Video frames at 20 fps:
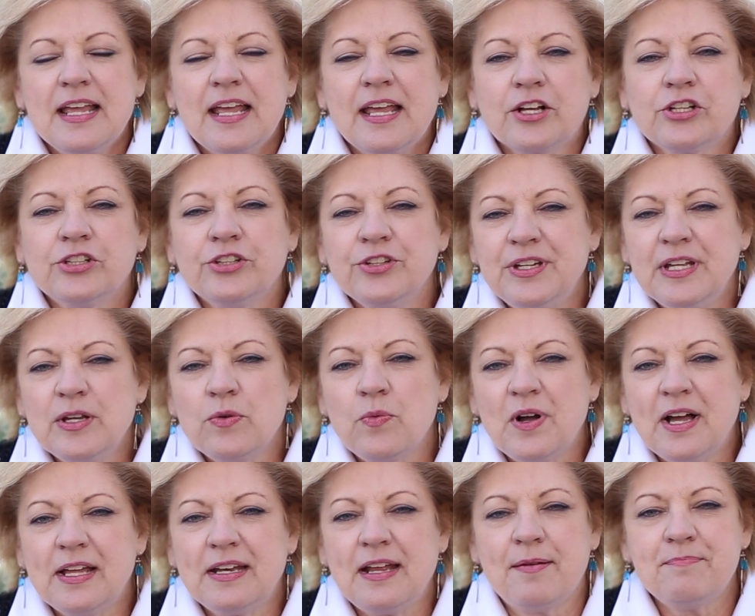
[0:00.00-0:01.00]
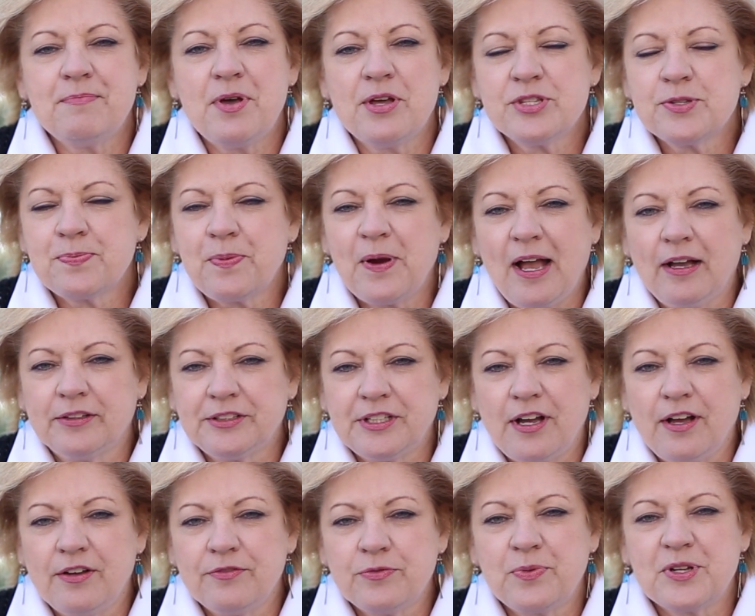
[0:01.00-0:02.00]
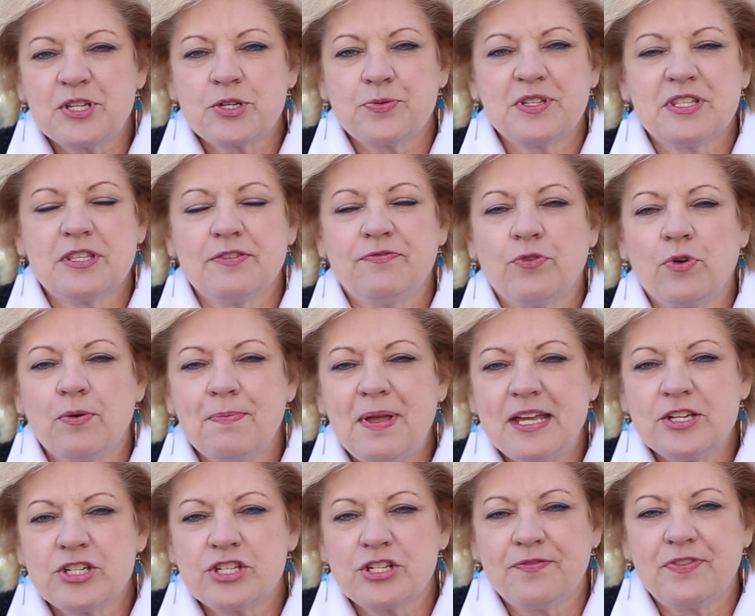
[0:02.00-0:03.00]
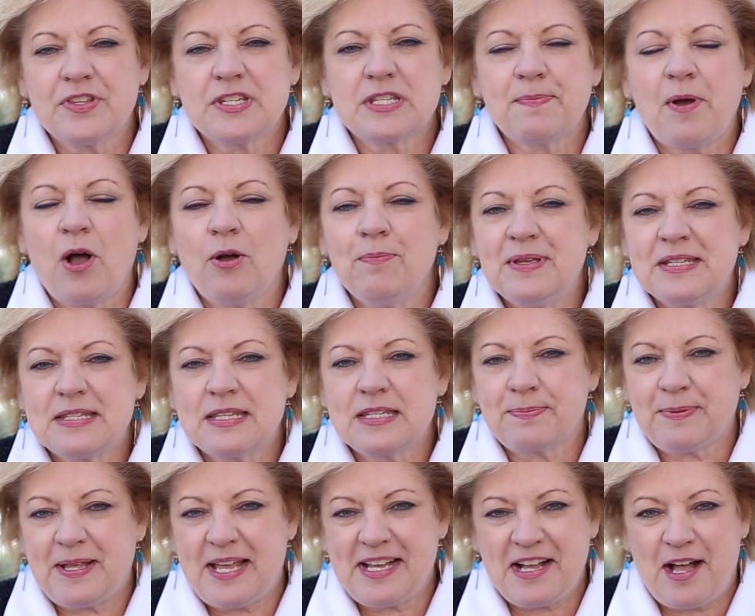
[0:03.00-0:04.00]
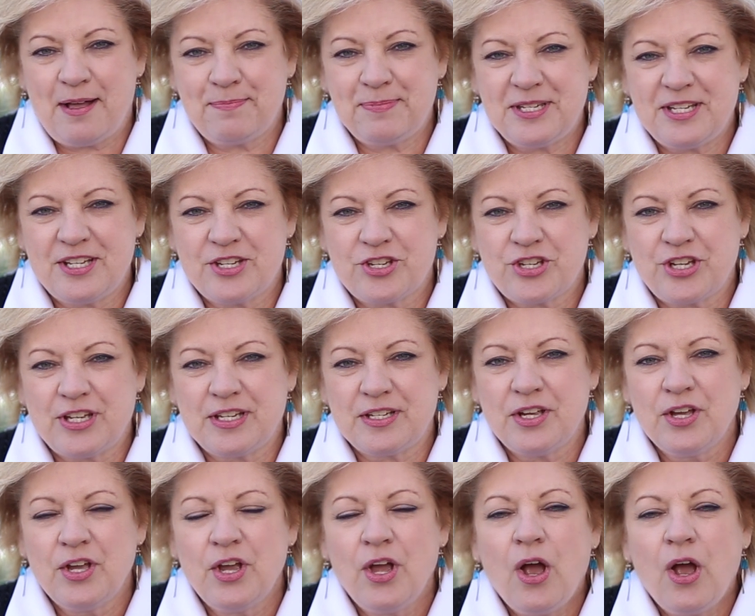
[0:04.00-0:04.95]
including one I'm most proud of, which was the formation of the Small Business Plan Competition,